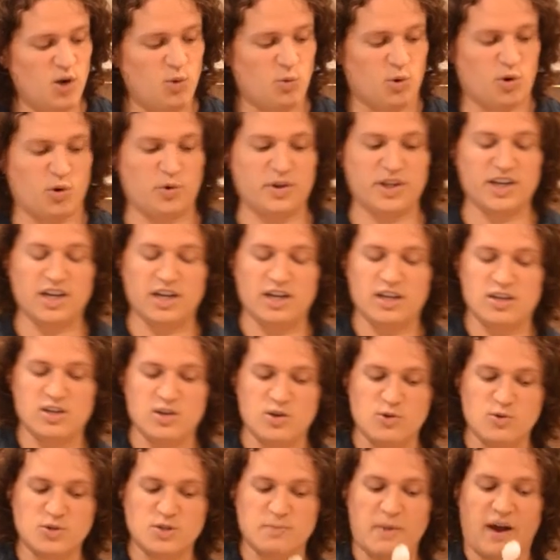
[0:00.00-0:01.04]
we're only gonna
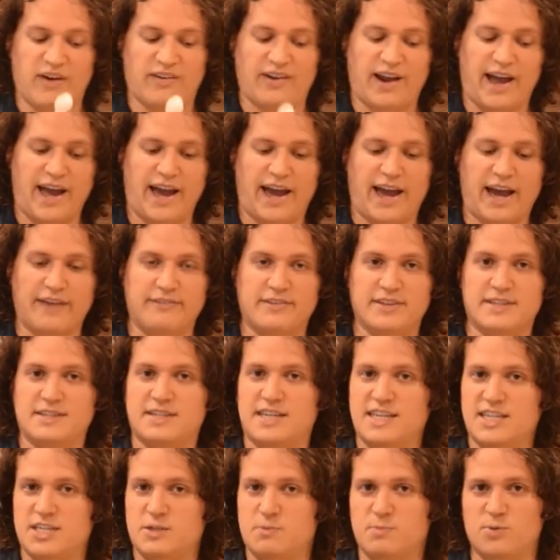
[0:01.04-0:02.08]
use about half a
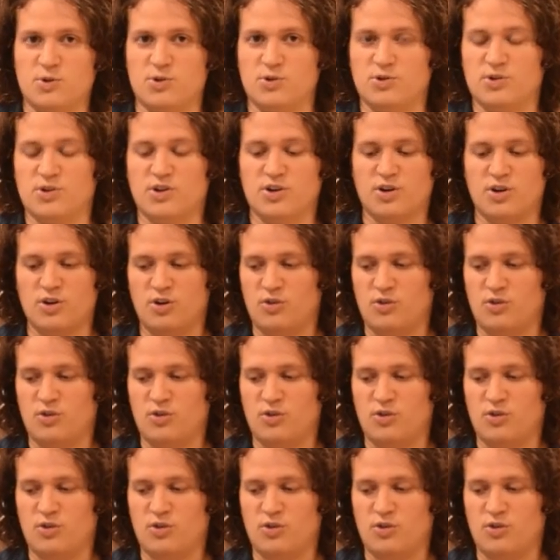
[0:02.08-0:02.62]
teaspoon